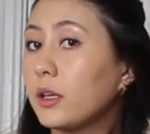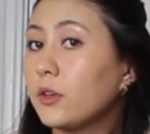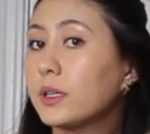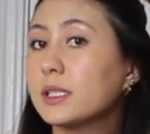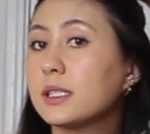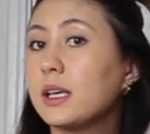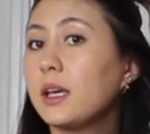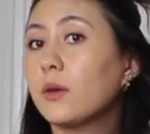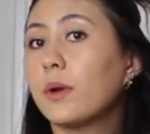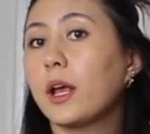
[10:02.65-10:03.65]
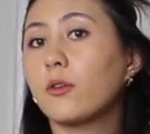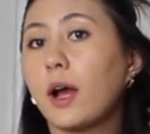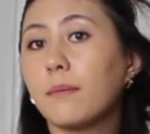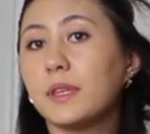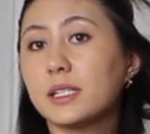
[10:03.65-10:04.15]
You can see here when I
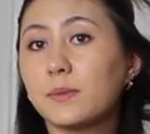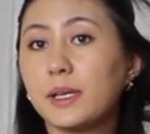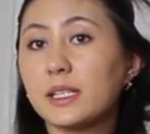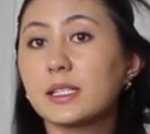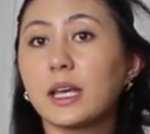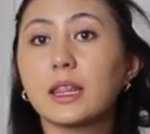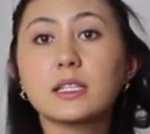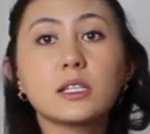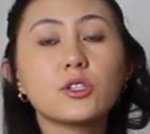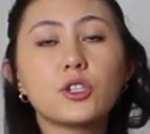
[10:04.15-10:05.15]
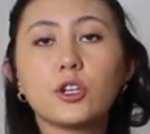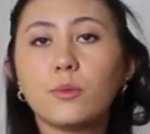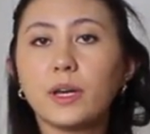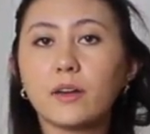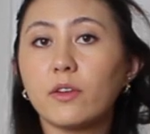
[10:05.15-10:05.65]
grab this piece, like this is too
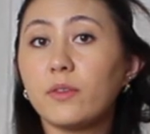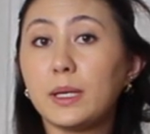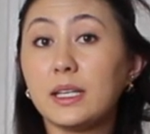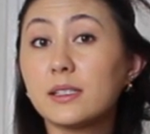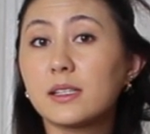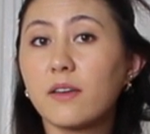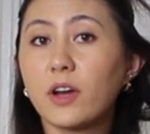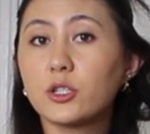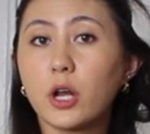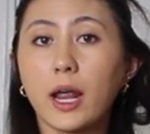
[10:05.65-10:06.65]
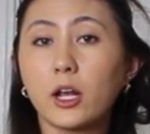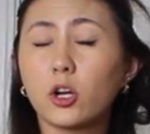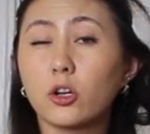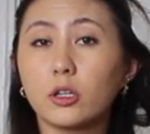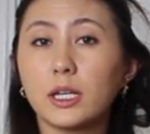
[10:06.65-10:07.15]
big of a piece. If I try and
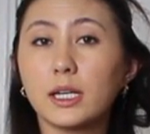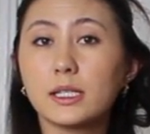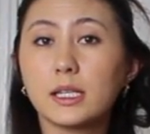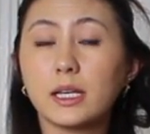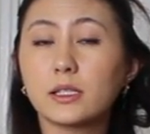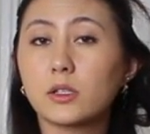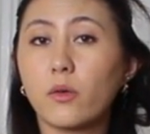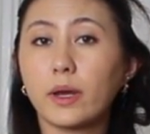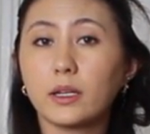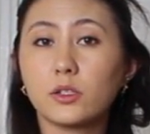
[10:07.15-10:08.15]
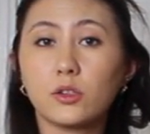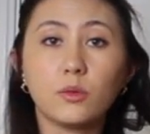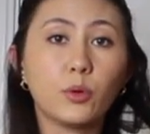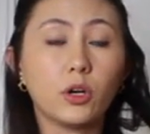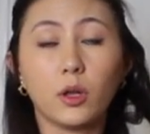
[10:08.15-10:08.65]
curl this, it's going to
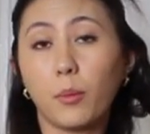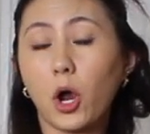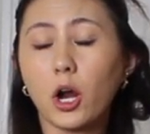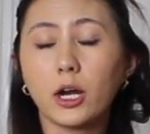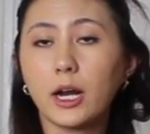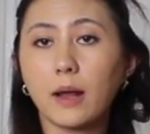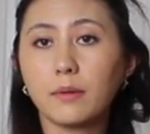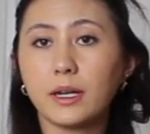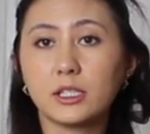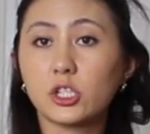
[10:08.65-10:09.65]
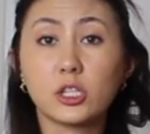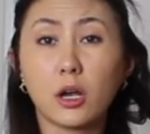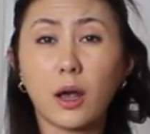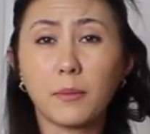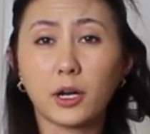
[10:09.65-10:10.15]
pull apart.
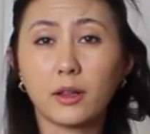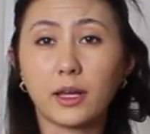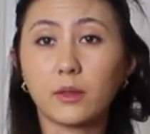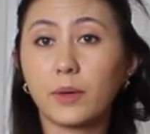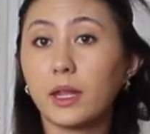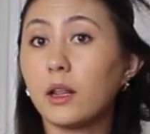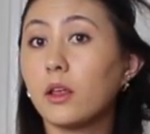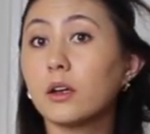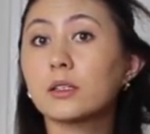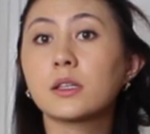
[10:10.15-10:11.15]
I'm not gonna like the way that it looks.